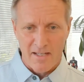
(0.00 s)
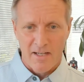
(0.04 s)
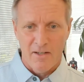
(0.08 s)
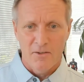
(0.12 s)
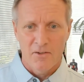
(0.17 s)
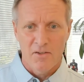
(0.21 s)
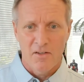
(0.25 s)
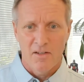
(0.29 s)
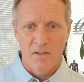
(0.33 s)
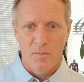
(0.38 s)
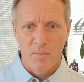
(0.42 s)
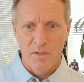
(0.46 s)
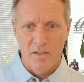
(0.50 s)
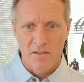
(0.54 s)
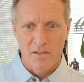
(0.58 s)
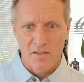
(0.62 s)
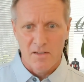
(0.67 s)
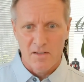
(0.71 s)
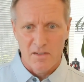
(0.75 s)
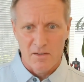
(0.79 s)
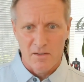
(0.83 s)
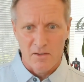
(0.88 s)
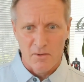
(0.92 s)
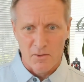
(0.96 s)
tells you that
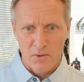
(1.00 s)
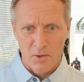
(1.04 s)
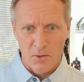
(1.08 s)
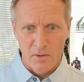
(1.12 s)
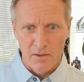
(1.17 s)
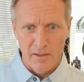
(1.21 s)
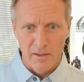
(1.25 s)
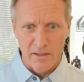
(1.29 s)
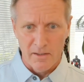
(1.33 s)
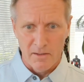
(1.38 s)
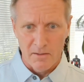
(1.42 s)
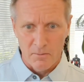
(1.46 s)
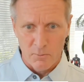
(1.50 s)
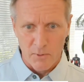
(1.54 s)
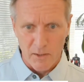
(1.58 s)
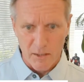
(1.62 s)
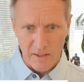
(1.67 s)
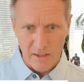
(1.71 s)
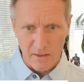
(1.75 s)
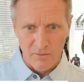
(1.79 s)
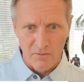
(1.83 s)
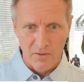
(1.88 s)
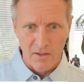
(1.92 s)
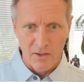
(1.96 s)
businesses are totally
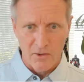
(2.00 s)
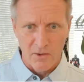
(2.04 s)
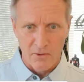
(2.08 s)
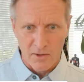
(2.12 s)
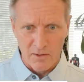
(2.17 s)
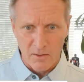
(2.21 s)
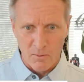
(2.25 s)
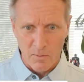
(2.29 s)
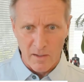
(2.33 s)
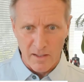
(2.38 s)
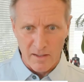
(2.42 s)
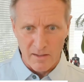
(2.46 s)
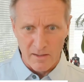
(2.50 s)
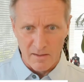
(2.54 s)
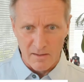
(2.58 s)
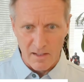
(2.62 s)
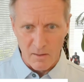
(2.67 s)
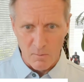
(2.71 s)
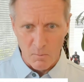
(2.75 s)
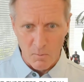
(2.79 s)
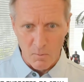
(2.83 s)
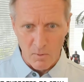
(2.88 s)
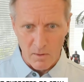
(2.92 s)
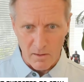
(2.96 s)
reconfiguring the way that
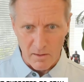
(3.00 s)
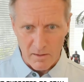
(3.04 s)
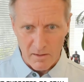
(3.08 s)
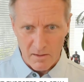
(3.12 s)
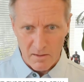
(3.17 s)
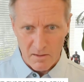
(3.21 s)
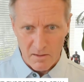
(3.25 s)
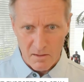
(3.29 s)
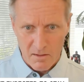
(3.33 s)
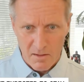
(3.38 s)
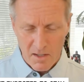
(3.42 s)
they work.